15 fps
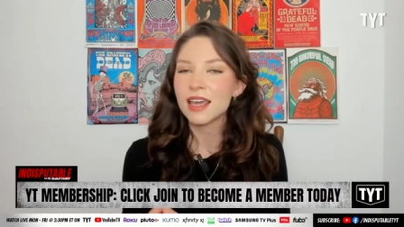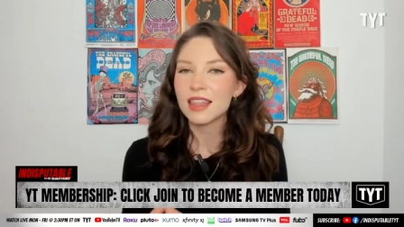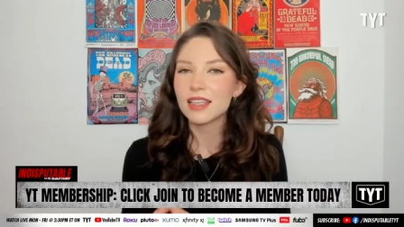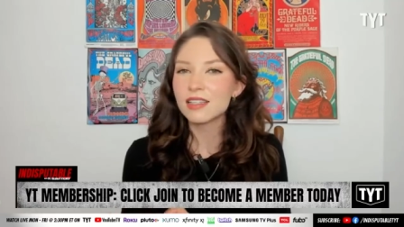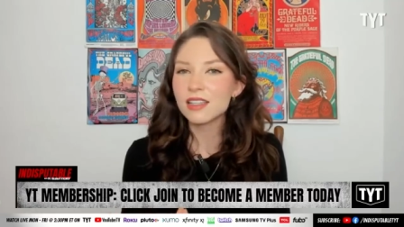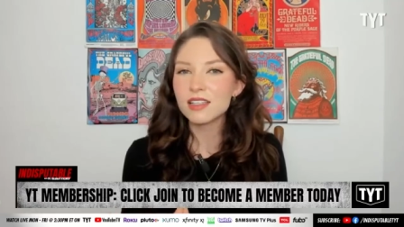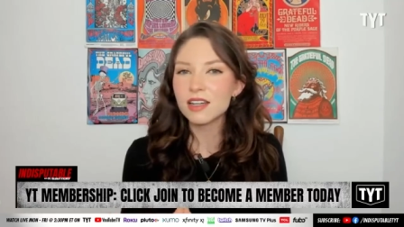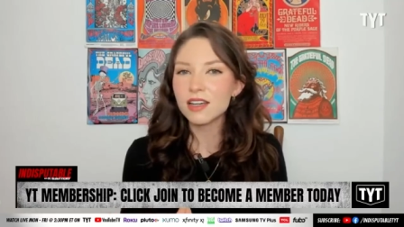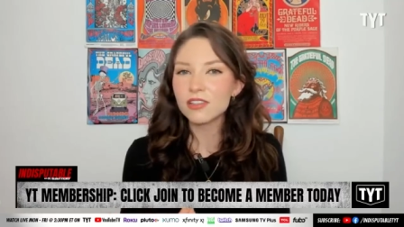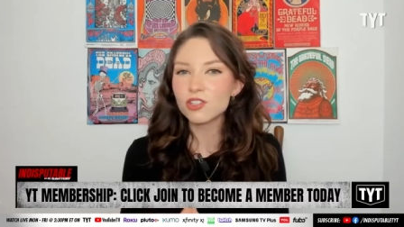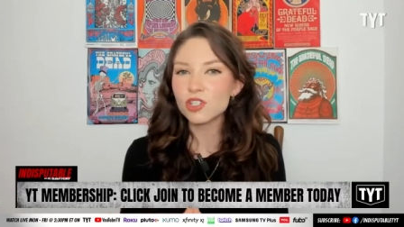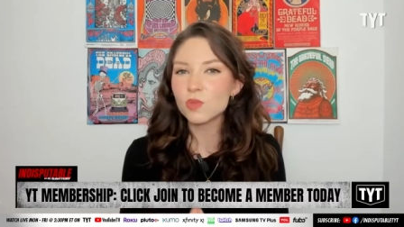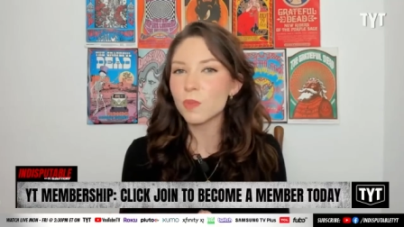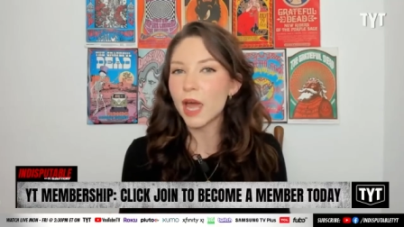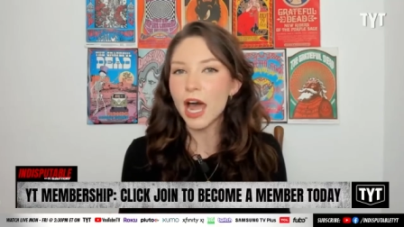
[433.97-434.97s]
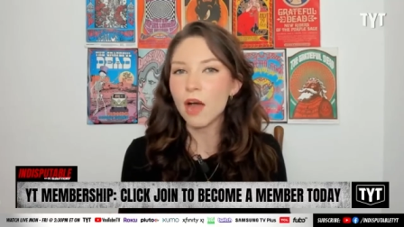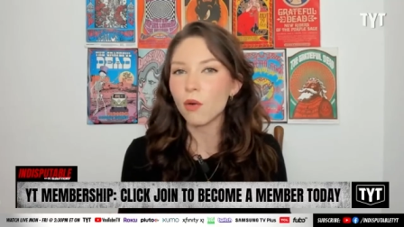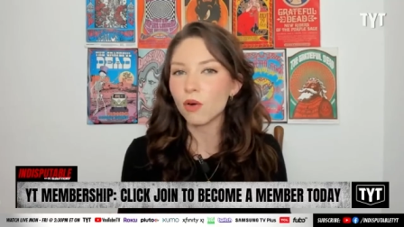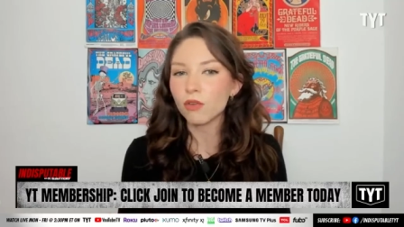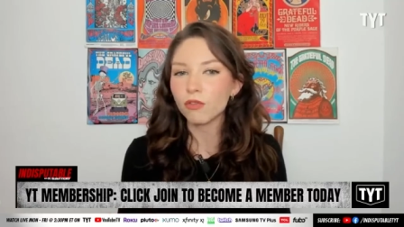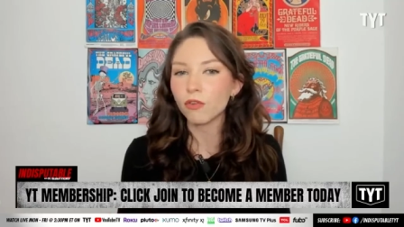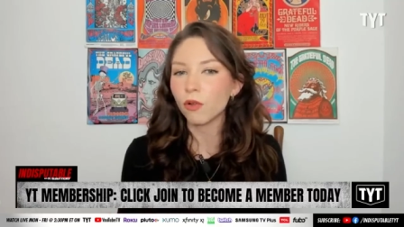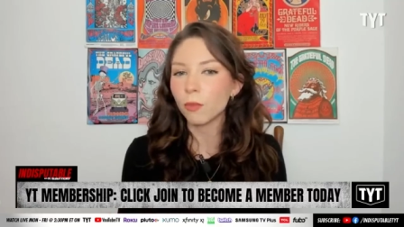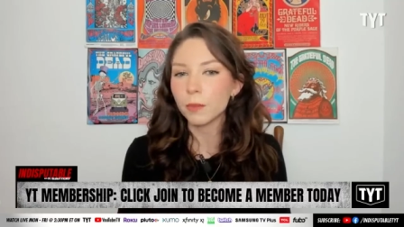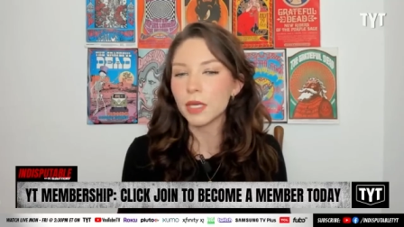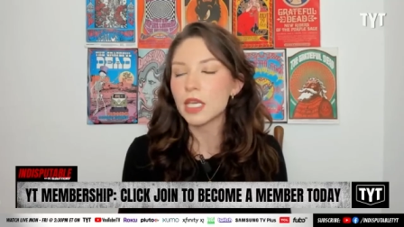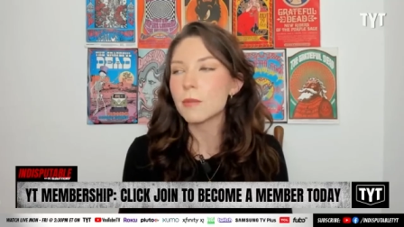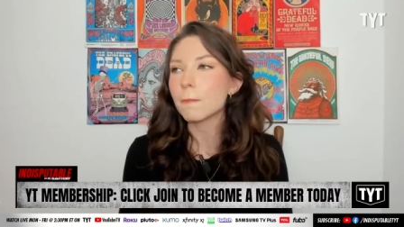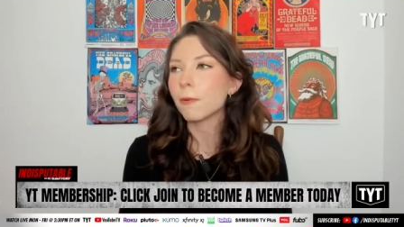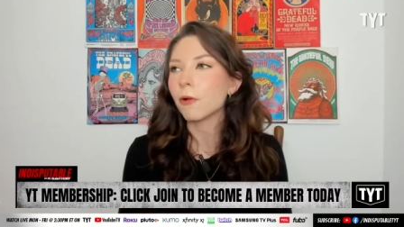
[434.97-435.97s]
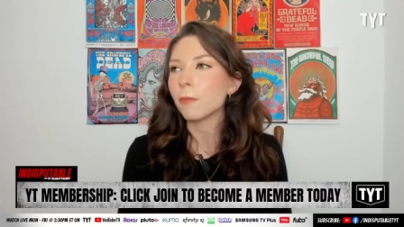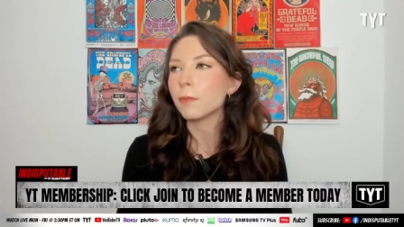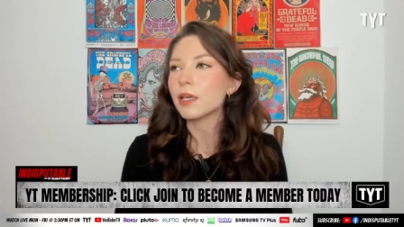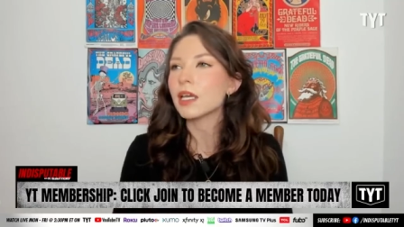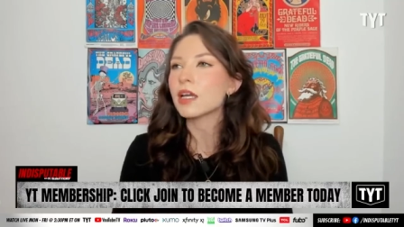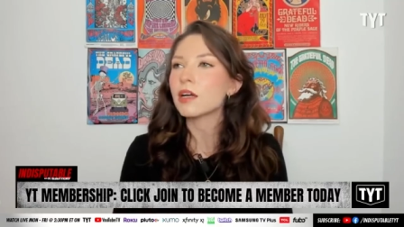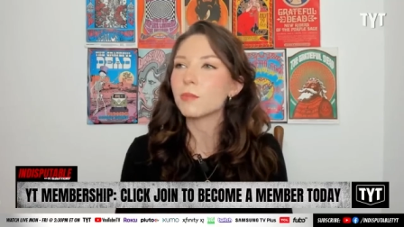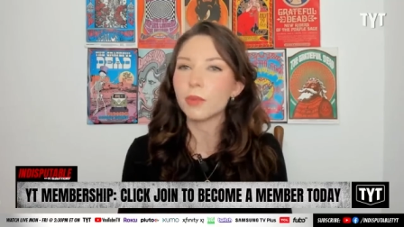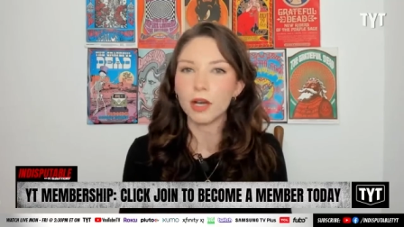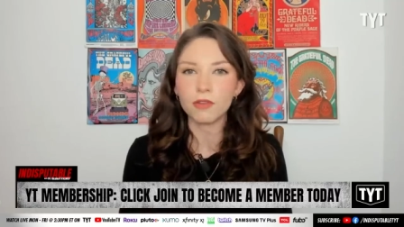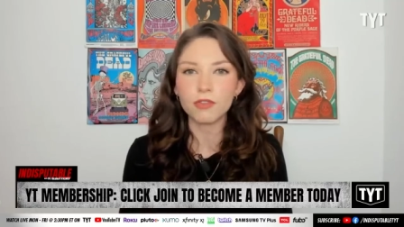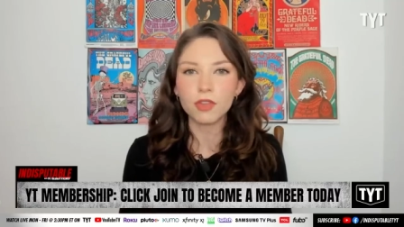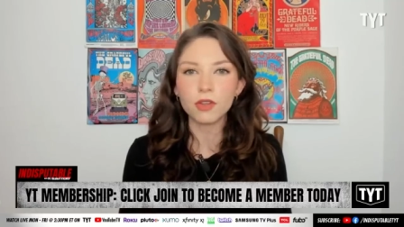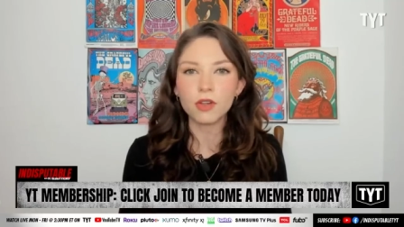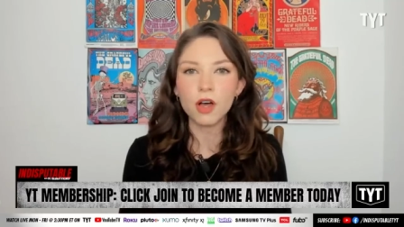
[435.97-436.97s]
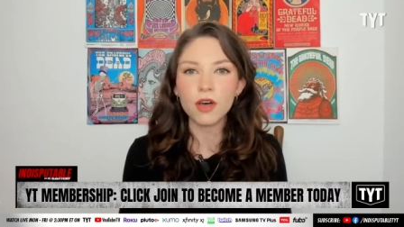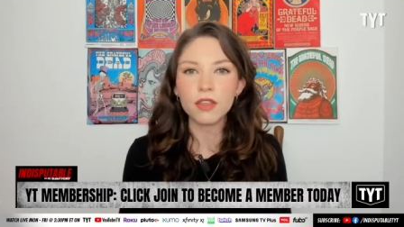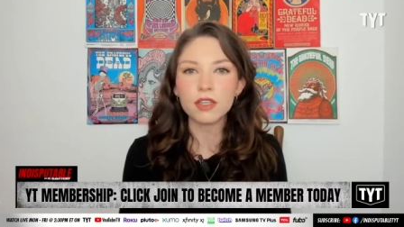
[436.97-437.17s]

This is not just powerful people being above the law,